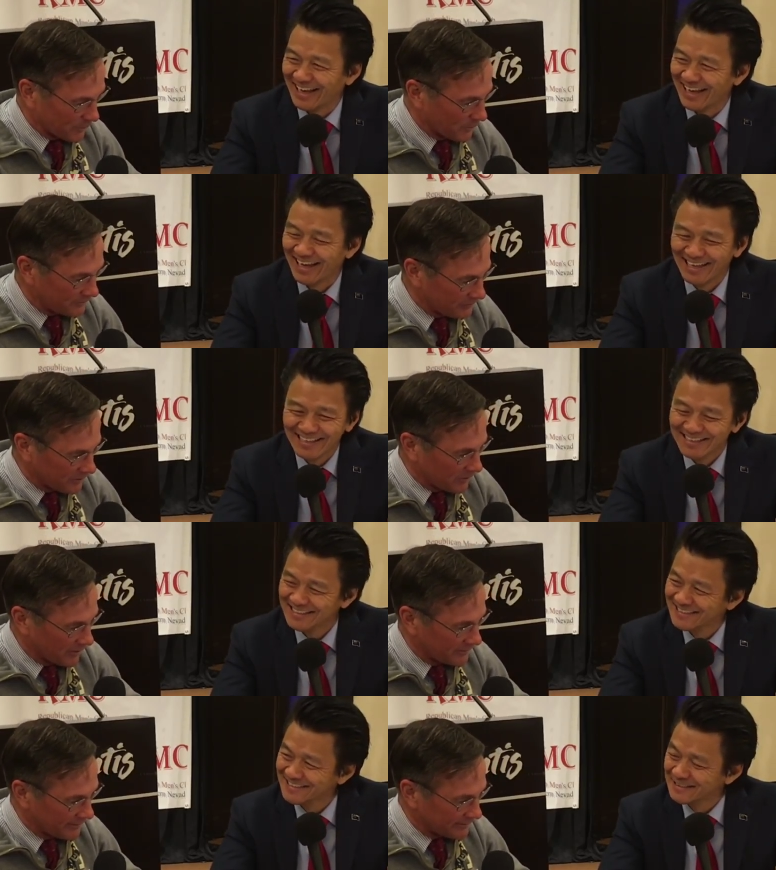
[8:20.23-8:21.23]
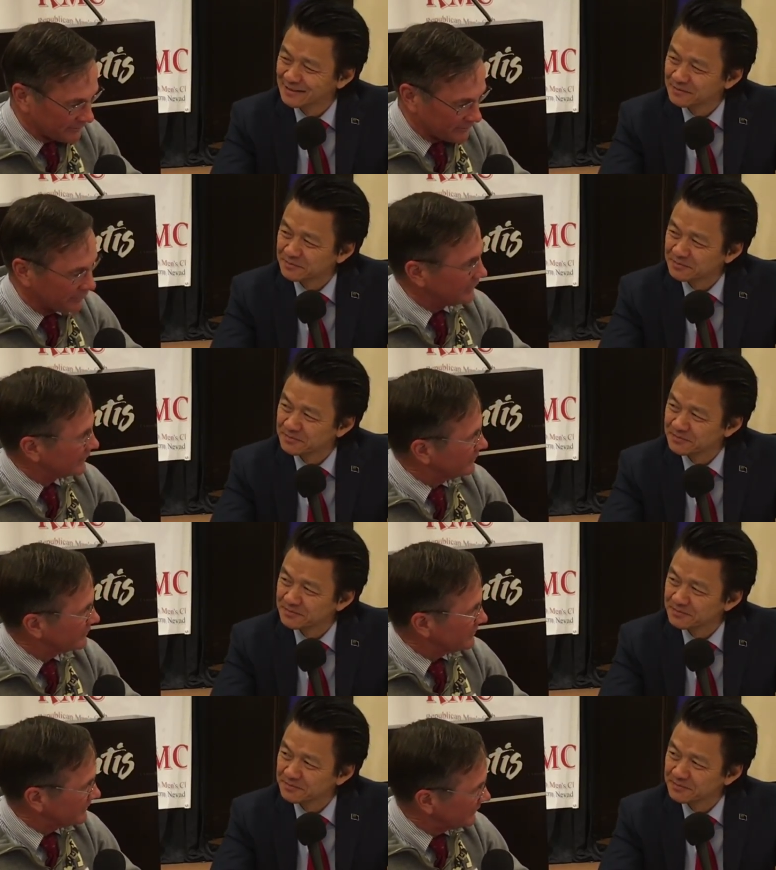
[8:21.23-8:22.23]
Speaker 1: once you go on to that, the general election is going
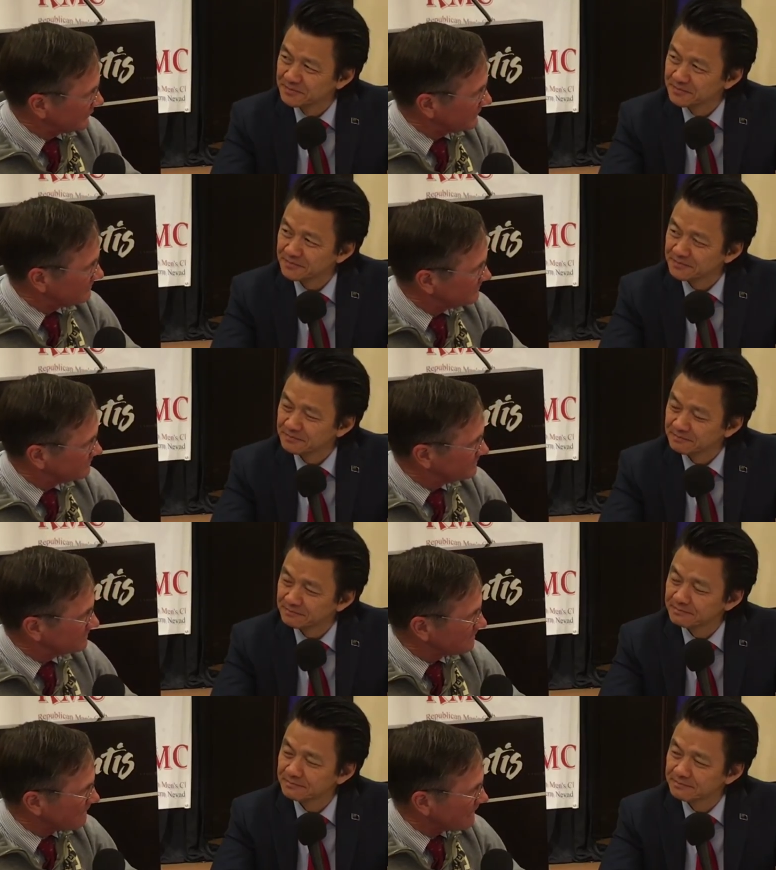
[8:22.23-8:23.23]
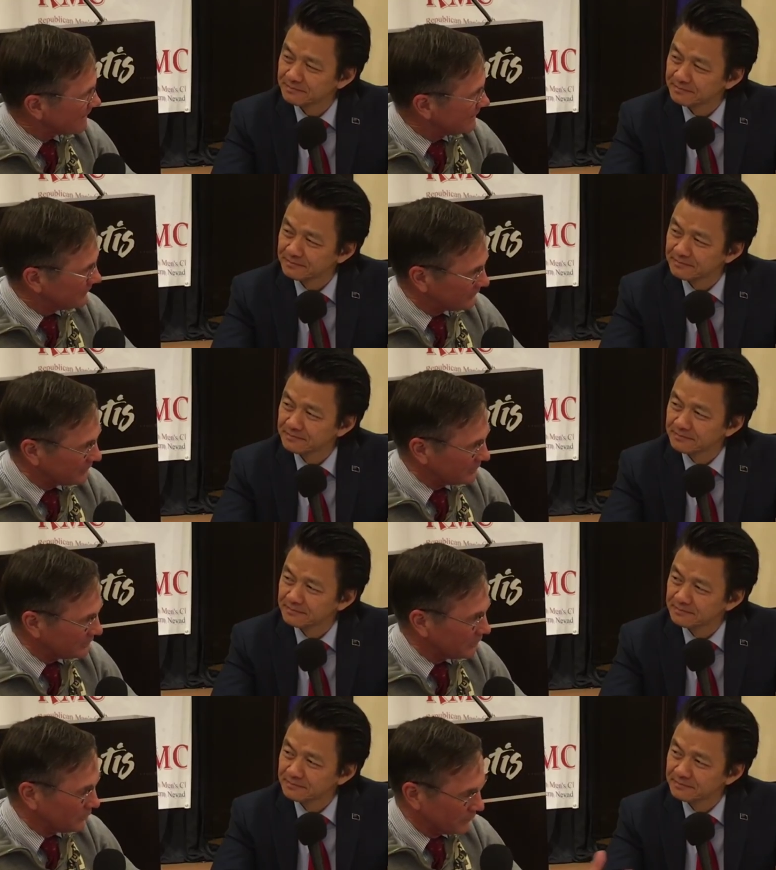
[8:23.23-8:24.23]
to be tougher. So you
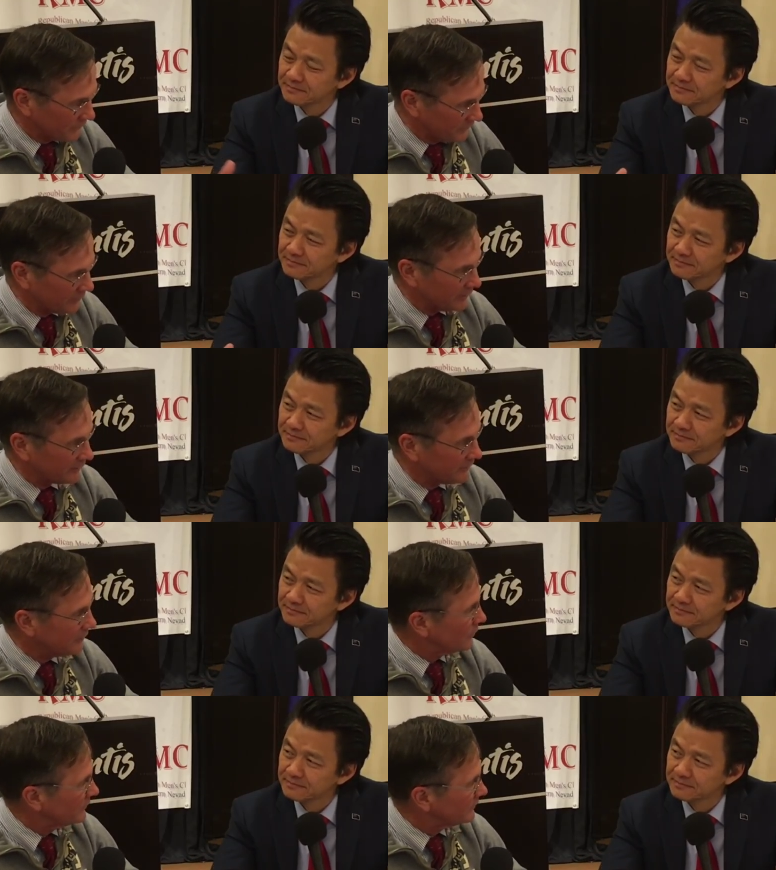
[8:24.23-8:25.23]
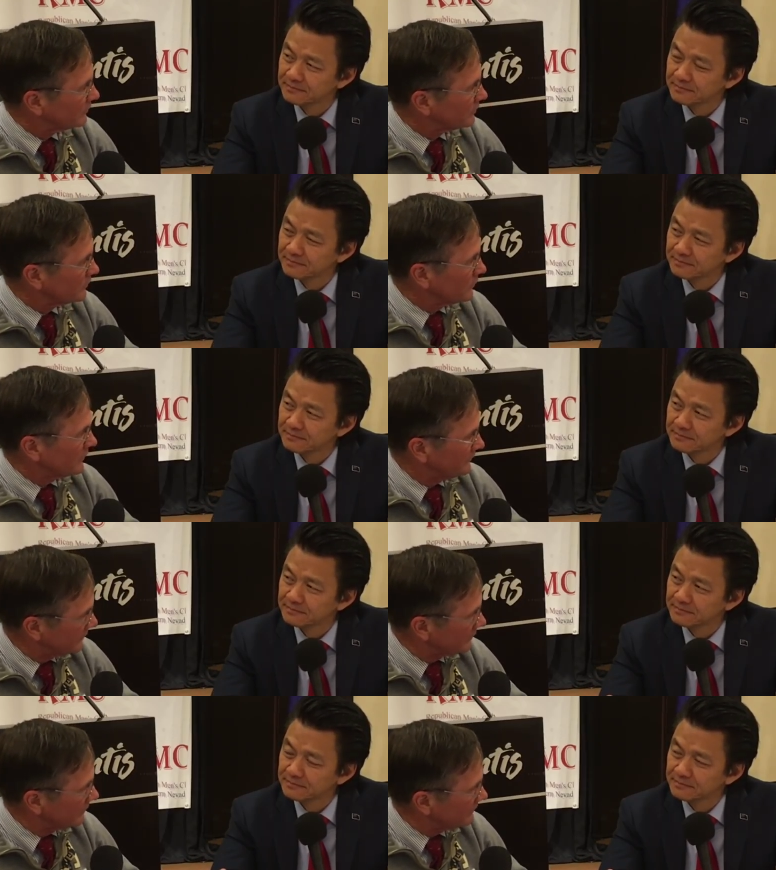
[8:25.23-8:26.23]
go to win the general election. Then once we win the
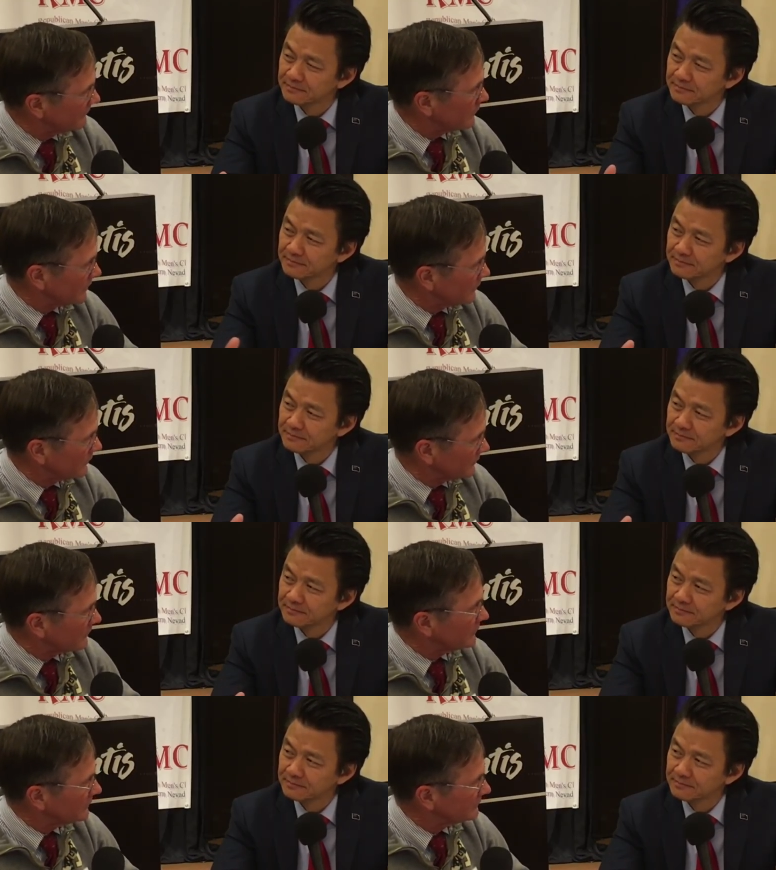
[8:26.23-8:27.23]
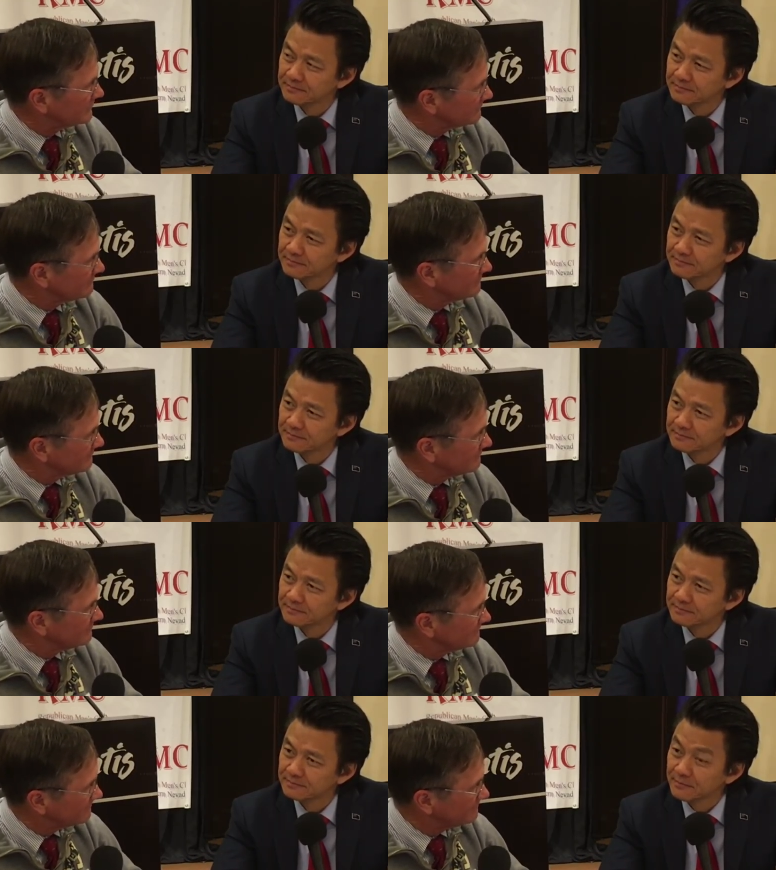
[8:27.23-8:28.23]
general, what, what's your goal?
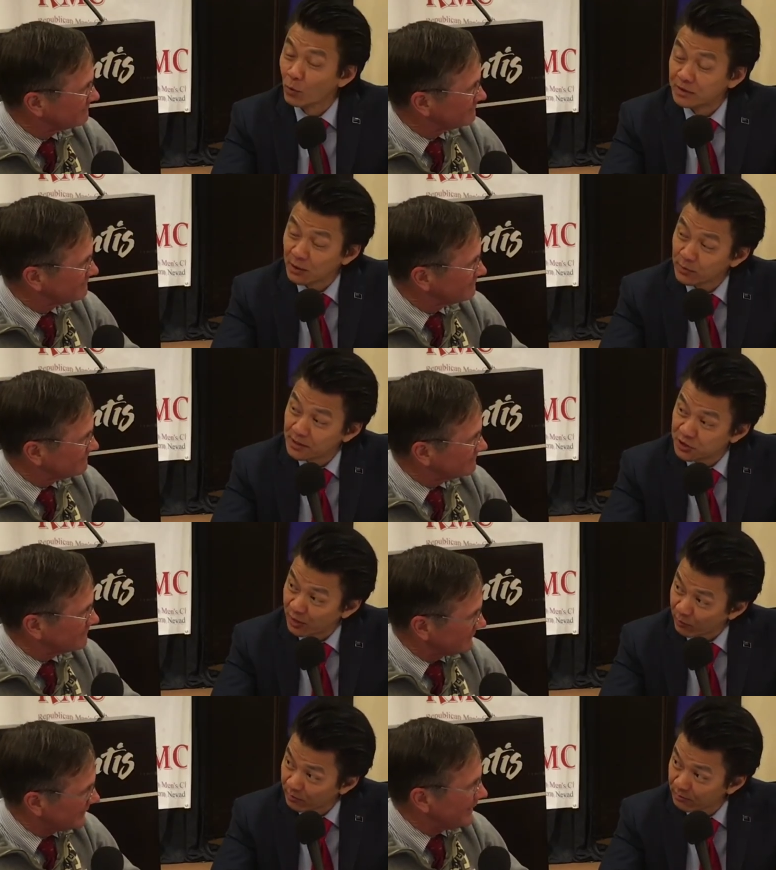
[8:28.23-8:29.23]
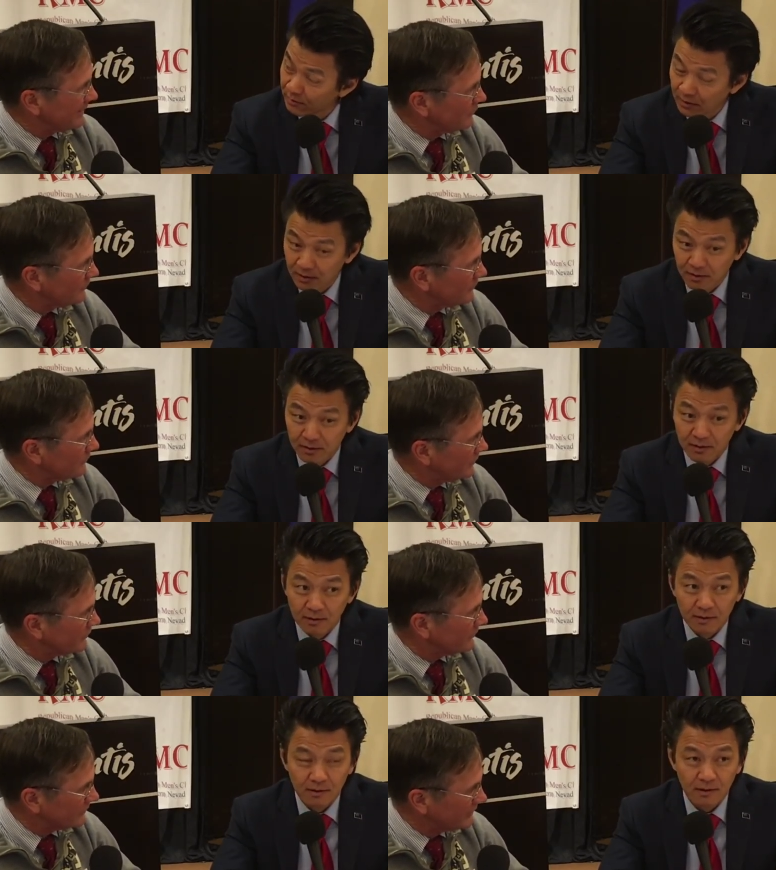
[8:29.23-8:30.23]
Once I win the general? Yeah, once you're treasurer
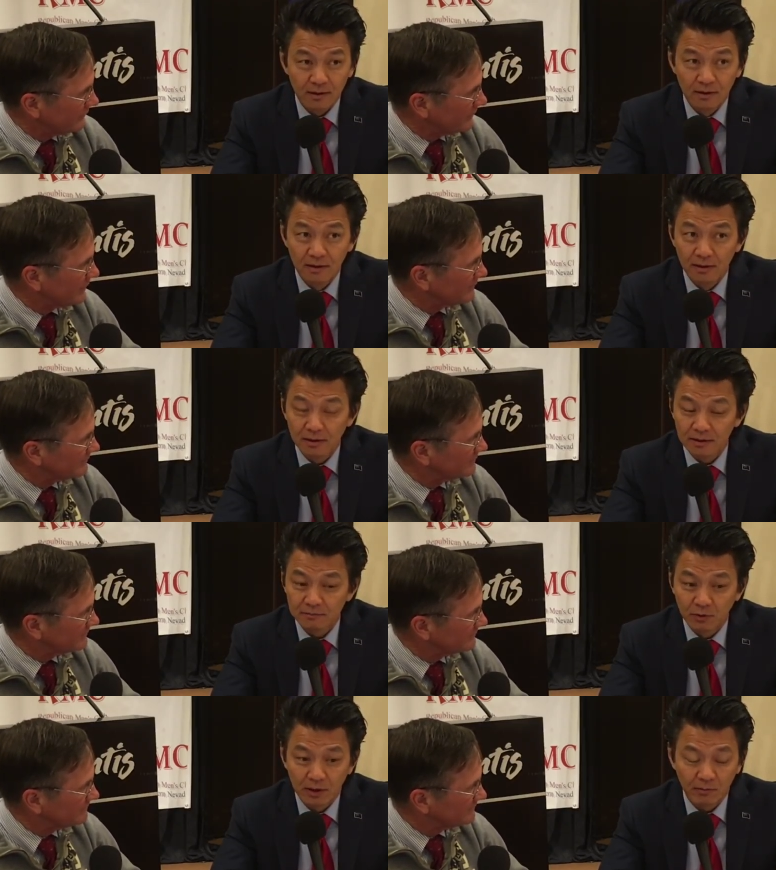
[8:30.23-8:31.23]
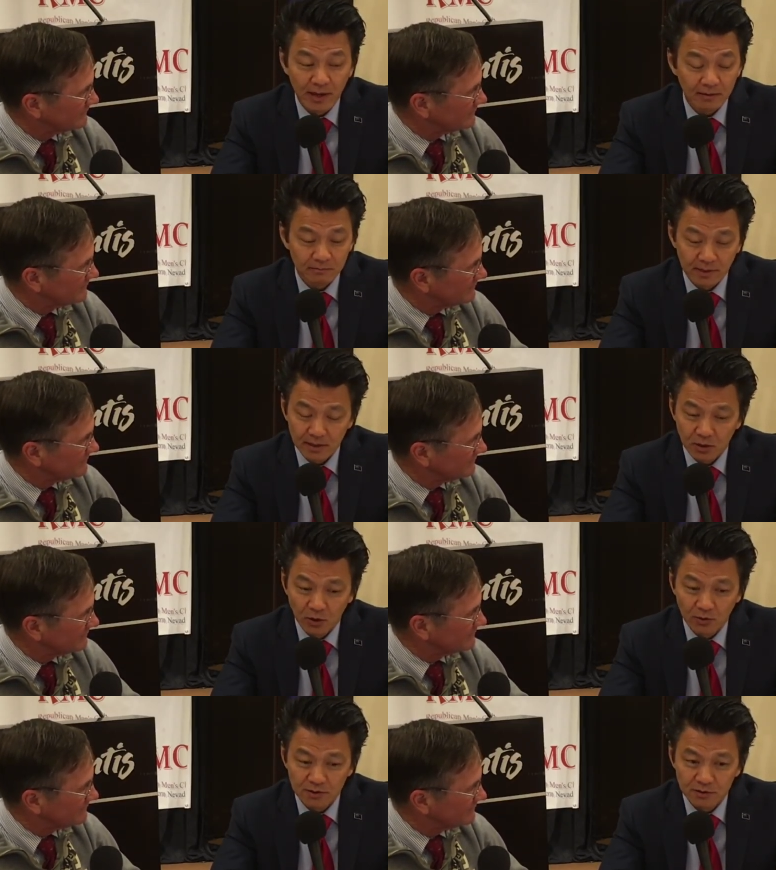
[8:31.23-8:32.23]
of the state of Nevada.
Speaker 2: Well, my, my goal